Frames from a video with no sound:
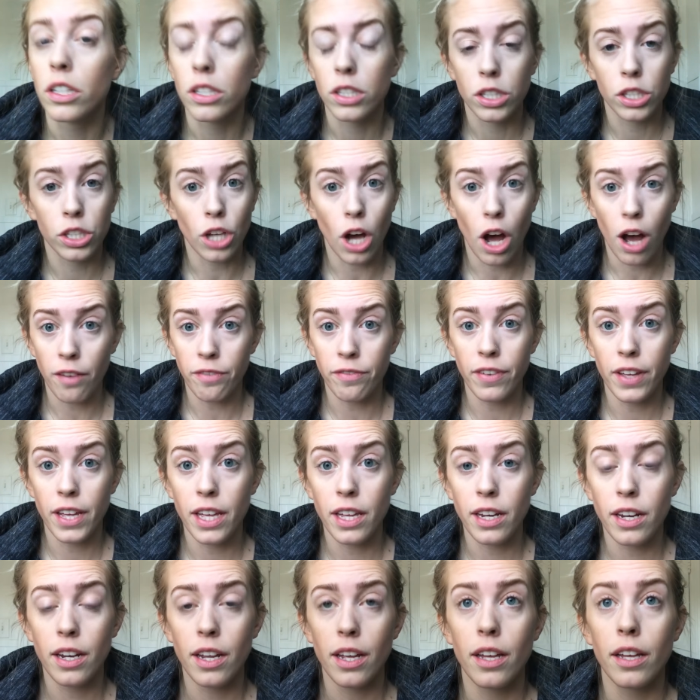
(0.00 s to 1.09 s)

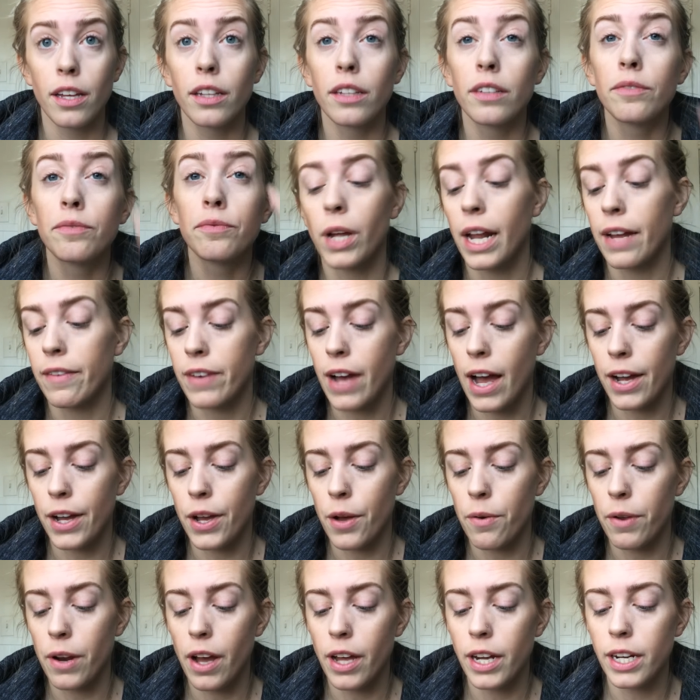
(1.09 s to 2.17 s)
soften what I've got
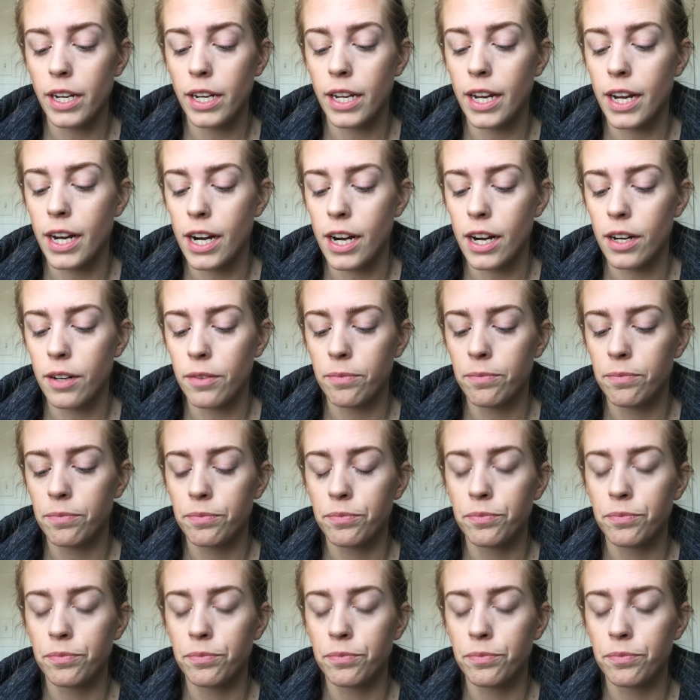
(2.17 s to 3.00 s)
going on in here.